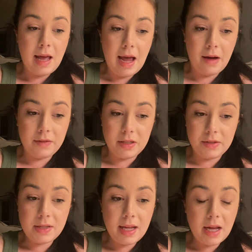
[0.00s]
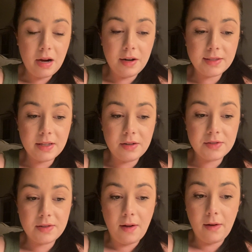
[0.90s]
have to use daycare or
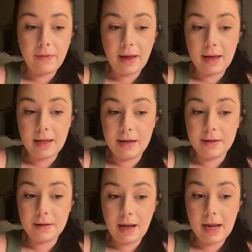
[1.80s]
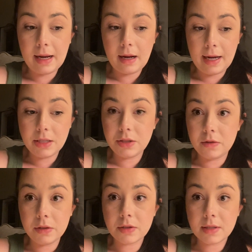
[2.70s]
sitters and all of that. And I do
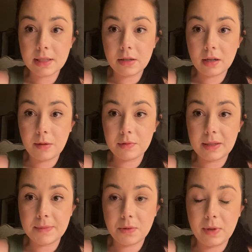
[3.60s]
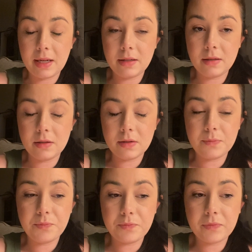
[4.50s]
use a sitter a couple times a week
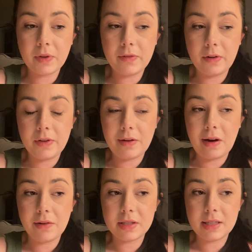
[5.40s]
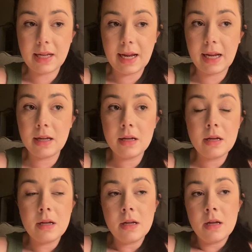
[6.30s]
for a few hours a day
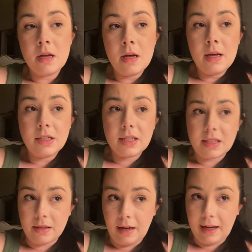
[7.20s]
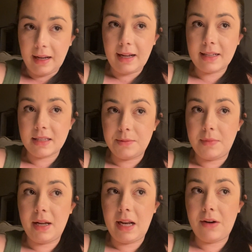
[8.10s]
just so that I can get some
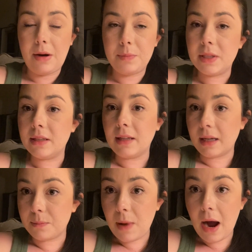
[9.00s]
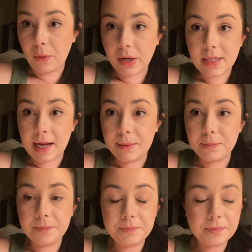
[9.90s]
uninterrupted like power time
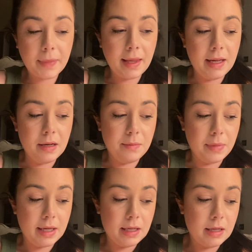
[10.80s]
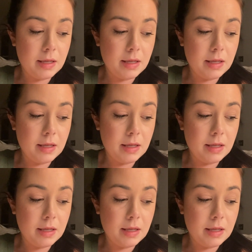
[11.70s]
in. But